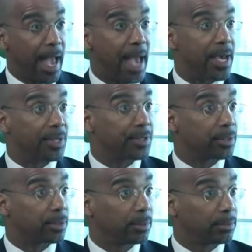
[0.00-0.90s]

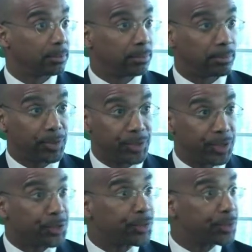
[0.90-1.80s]
as
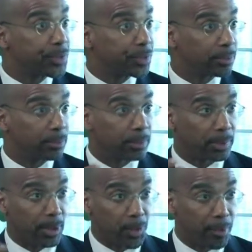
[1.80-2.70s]
centers,
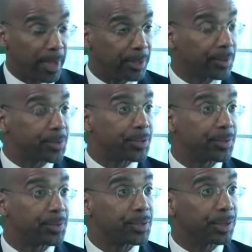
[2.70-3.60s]
local medical
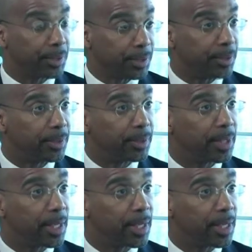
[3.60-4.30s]
centers included,